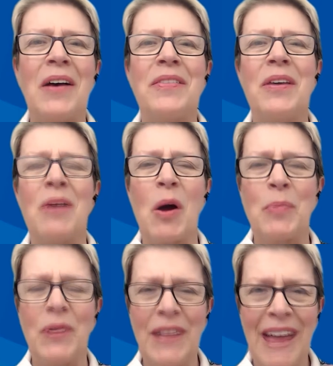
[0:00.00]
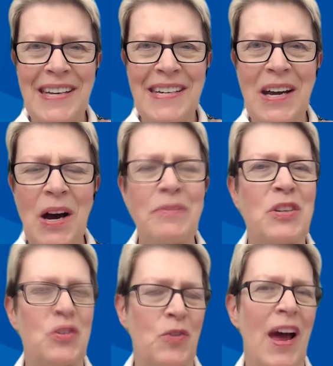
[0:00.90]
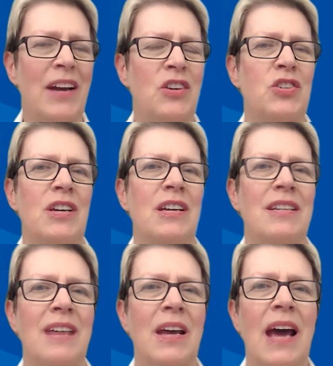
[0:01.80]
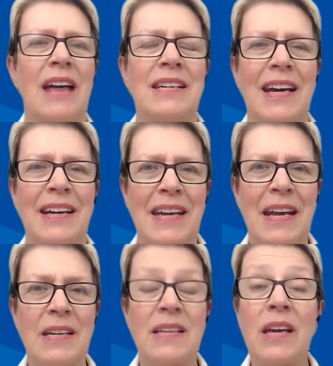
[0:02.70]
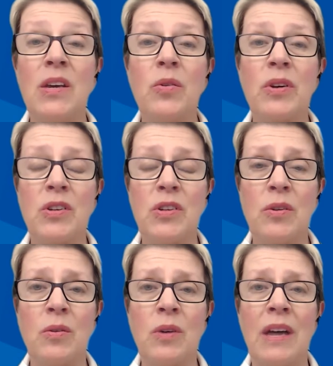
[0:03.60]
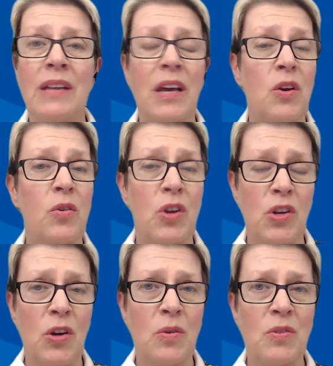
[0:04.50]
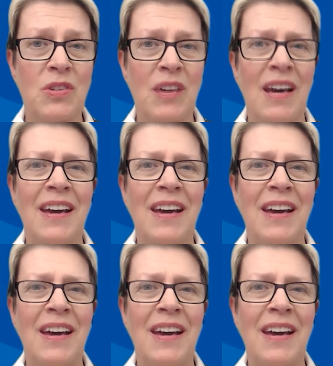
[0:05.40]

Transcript: there are plenty of strategies and techniques that you can do, that you can use